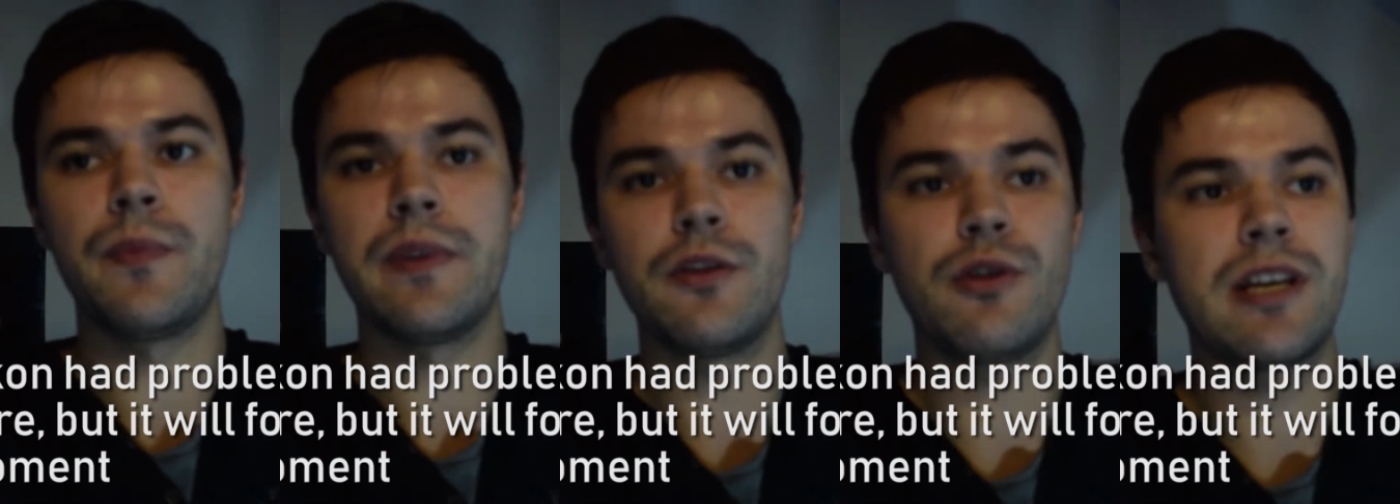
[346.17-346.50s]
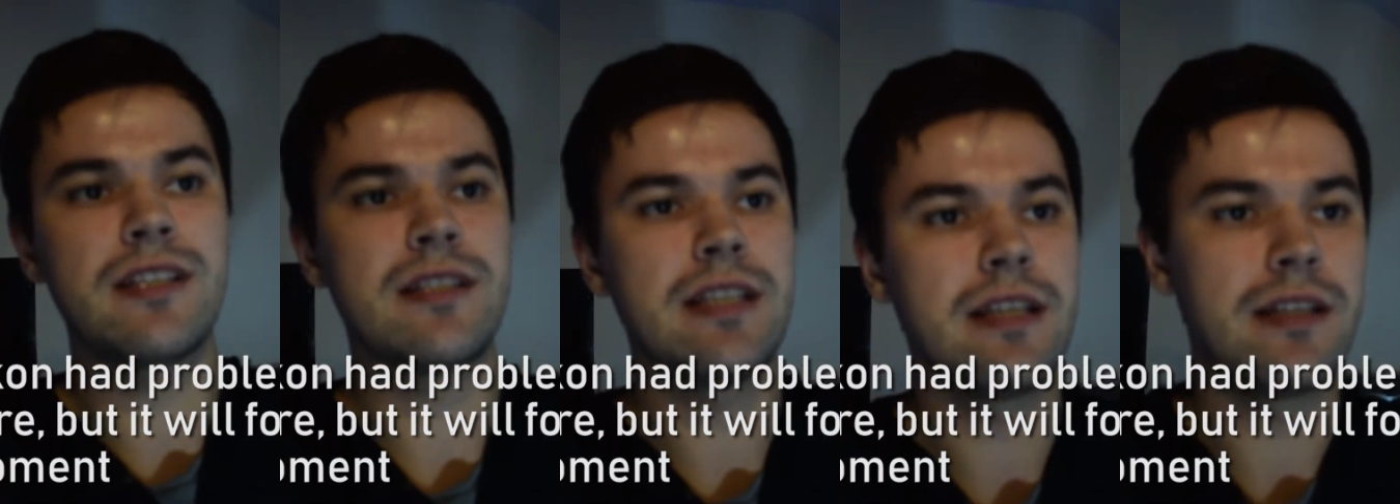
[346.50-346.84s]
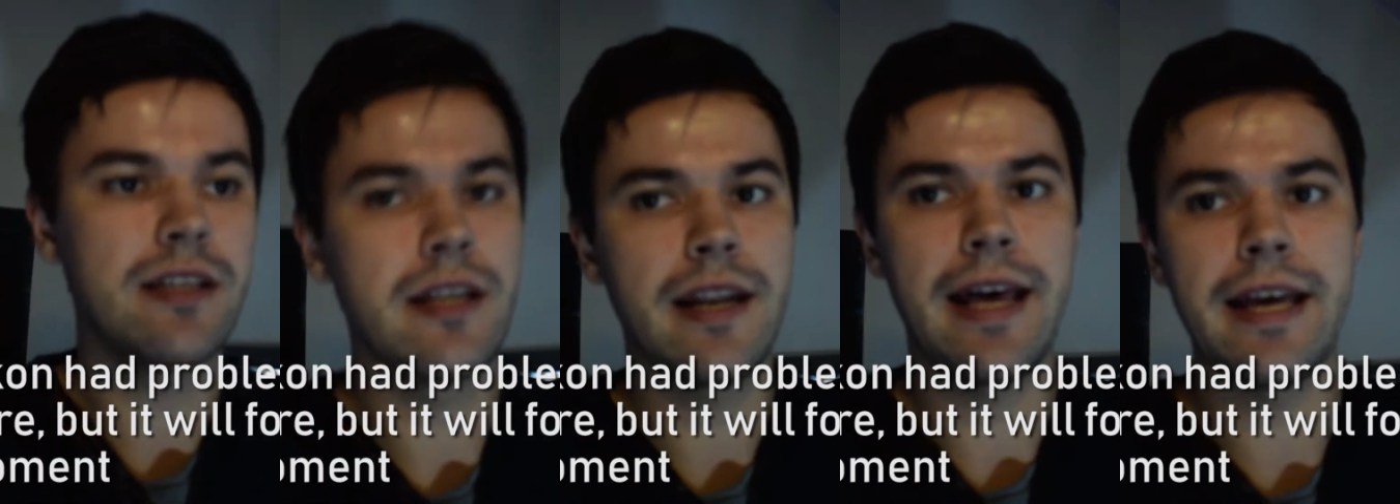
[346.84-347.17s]
You can see
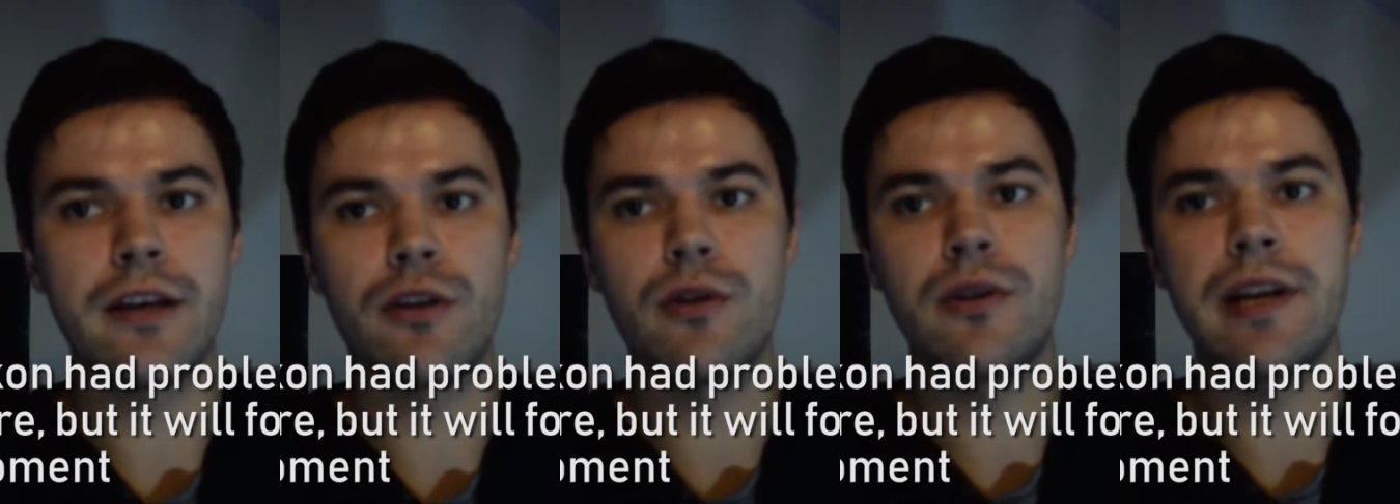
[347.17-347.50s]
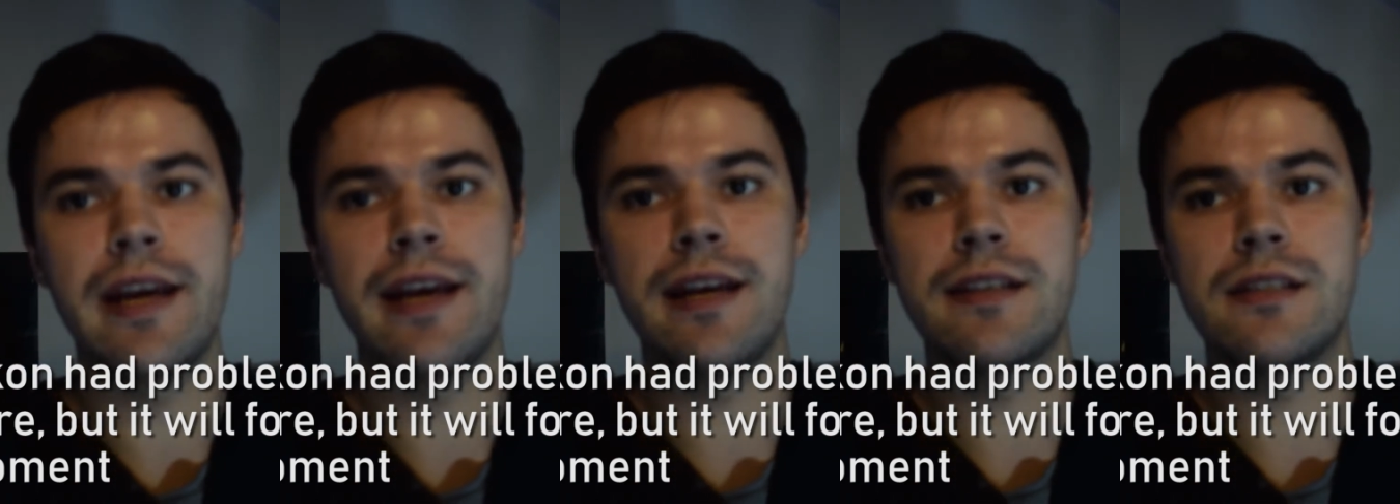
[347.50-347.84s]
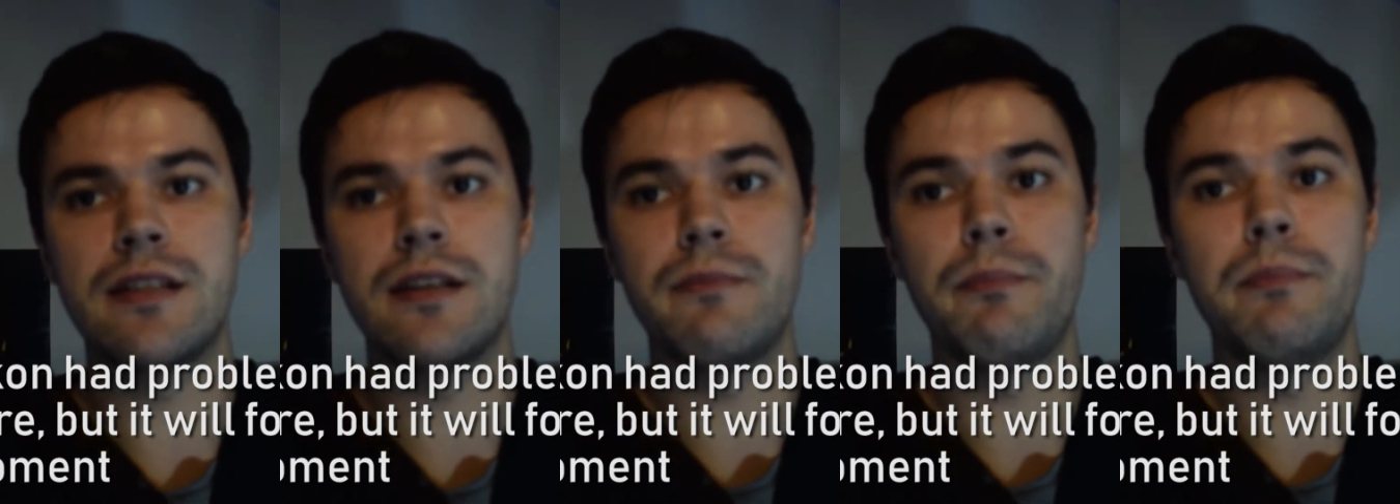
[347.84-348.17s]
the Nikon has
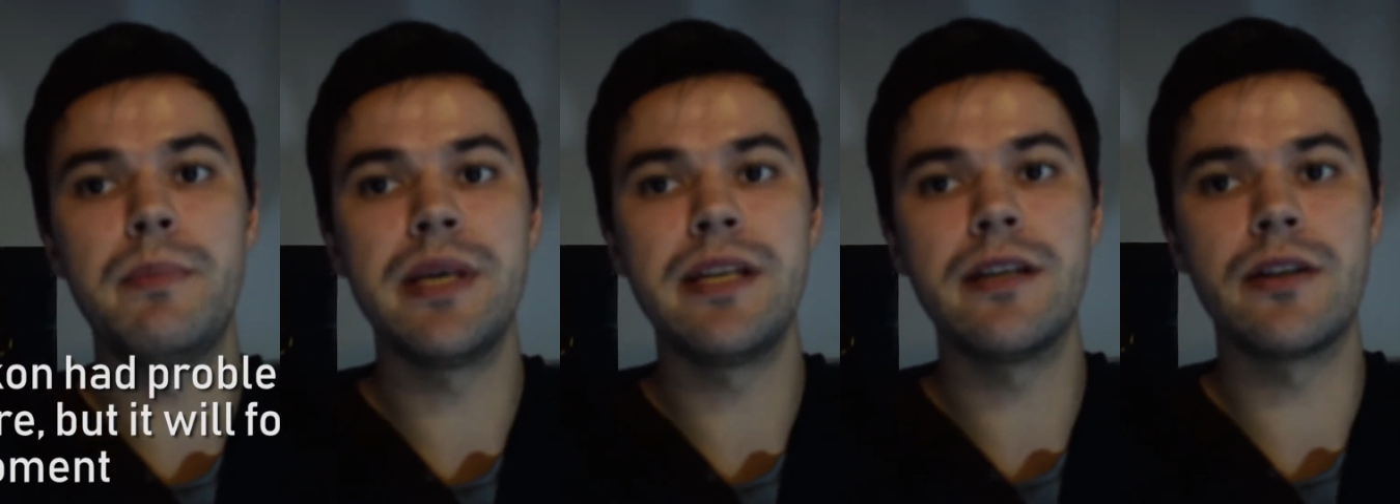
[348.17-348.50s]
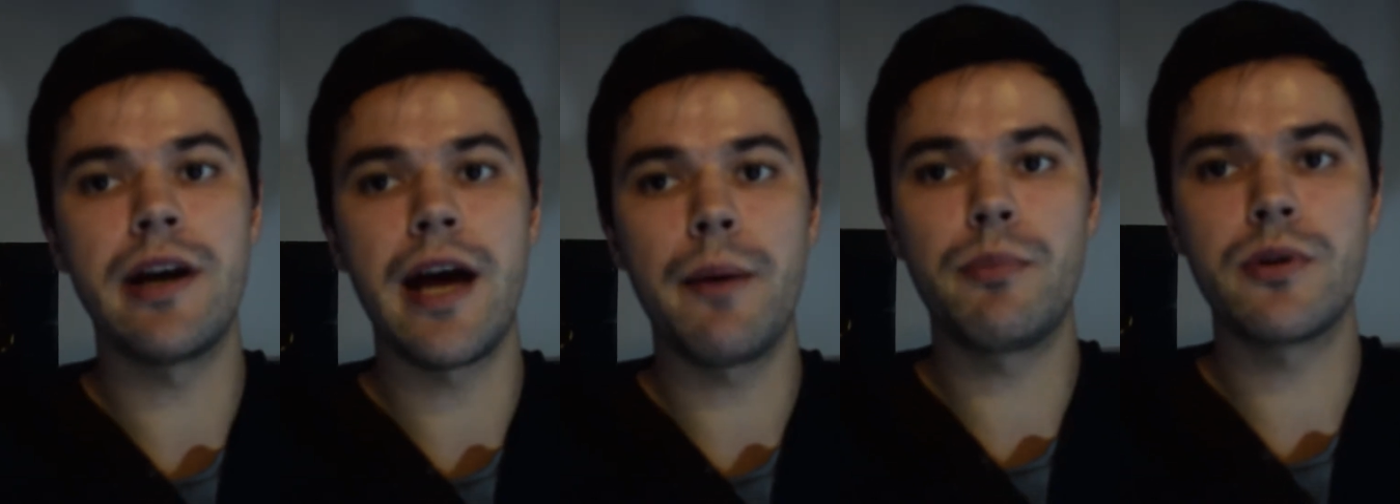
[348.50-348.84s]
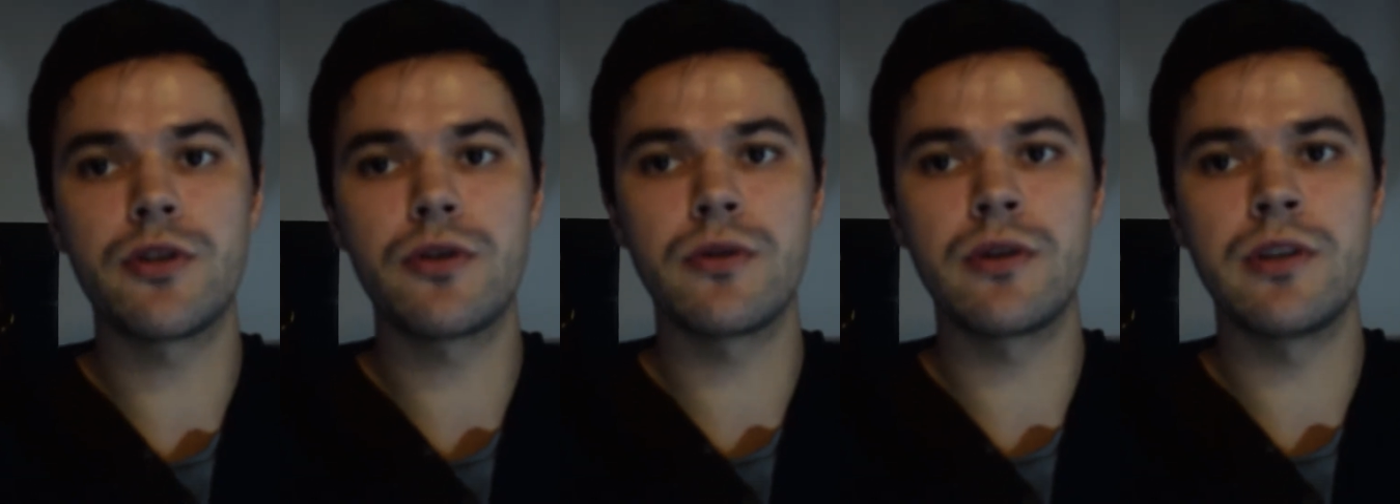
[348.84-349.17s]
a bigger aperture.